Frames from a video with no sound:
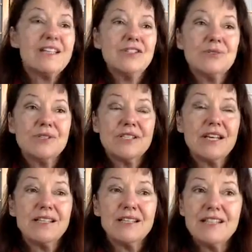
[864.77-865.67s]
And so
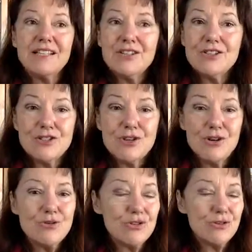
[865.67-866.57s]
suddenly there's
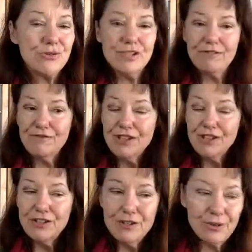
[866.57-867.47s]
no juice of
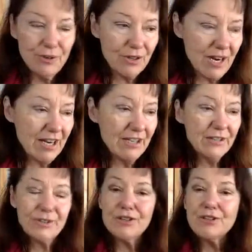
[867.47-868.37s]
fear or
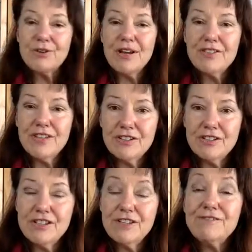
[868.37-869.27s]
anger or dread
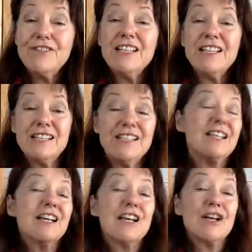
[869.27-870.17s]
there to
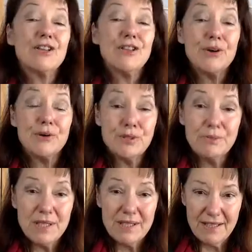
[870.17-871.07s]
feed those
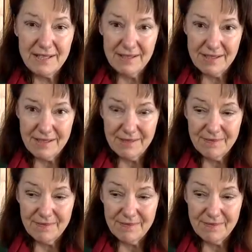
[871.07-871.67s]
beings.